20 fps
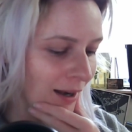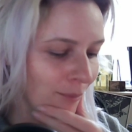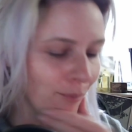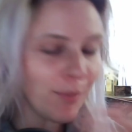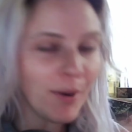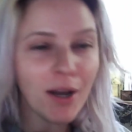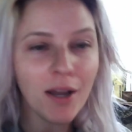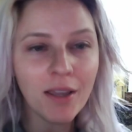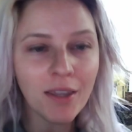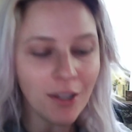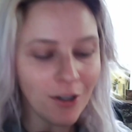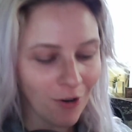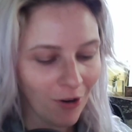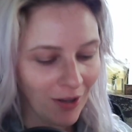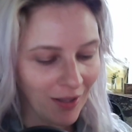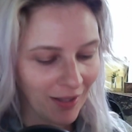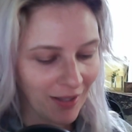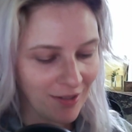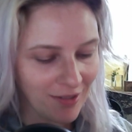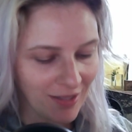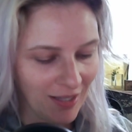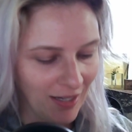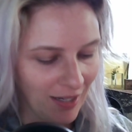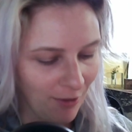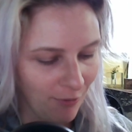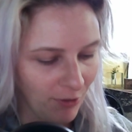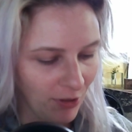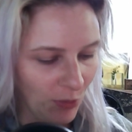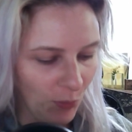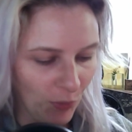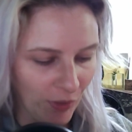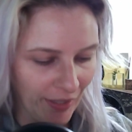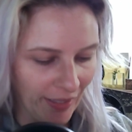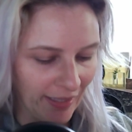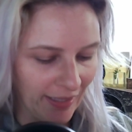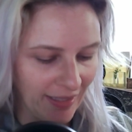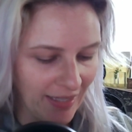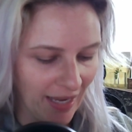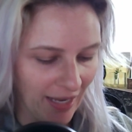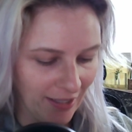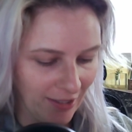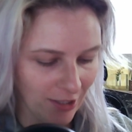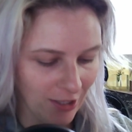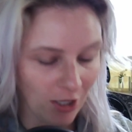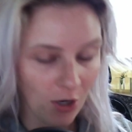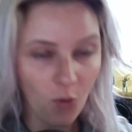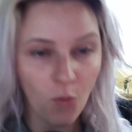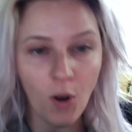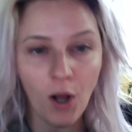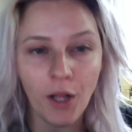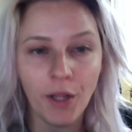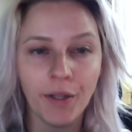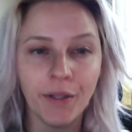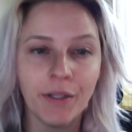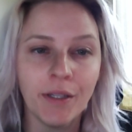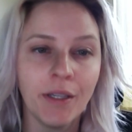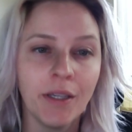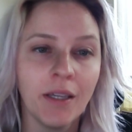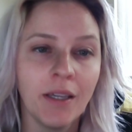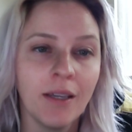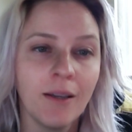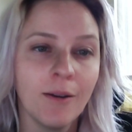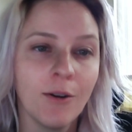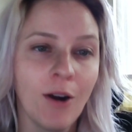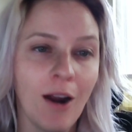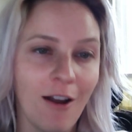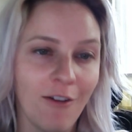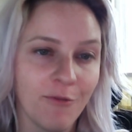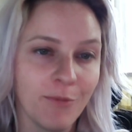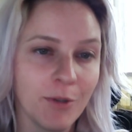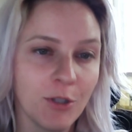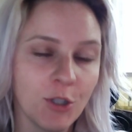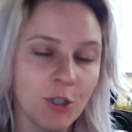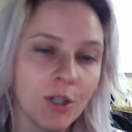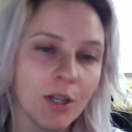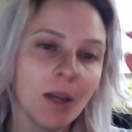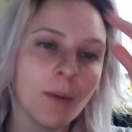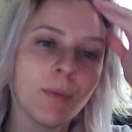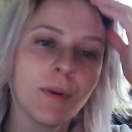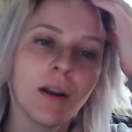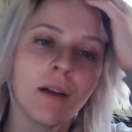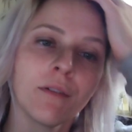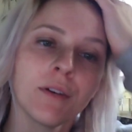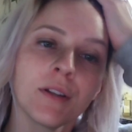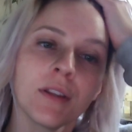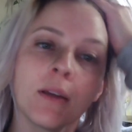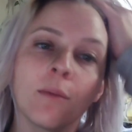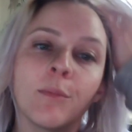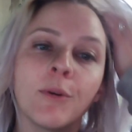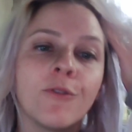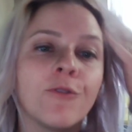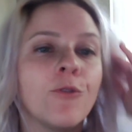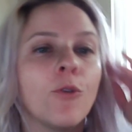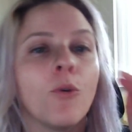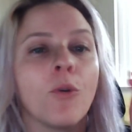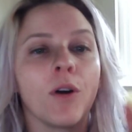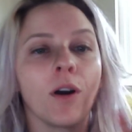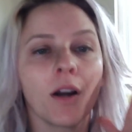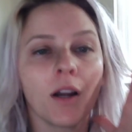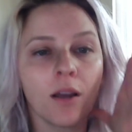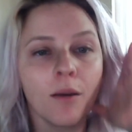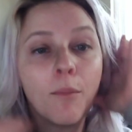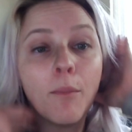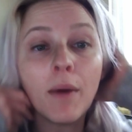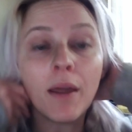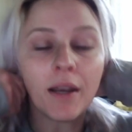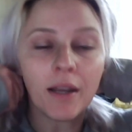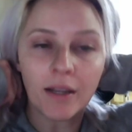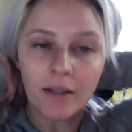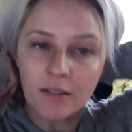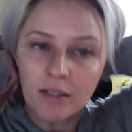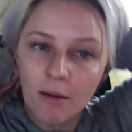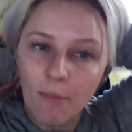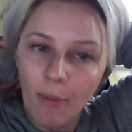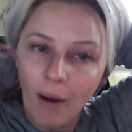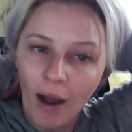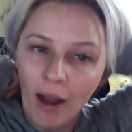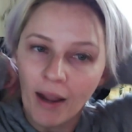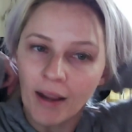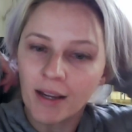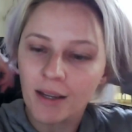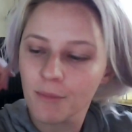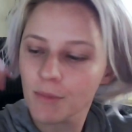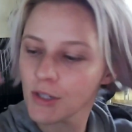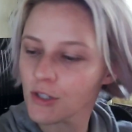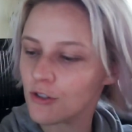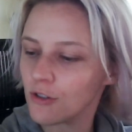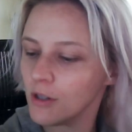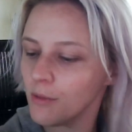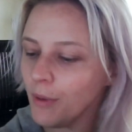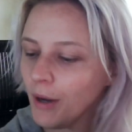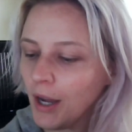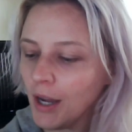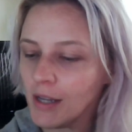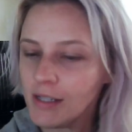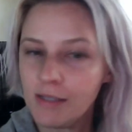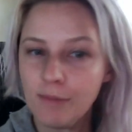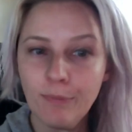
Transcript: But, you know, like I said, I really wanted to test the quality, craftsmanship, and everything before committing to buying a mystery box.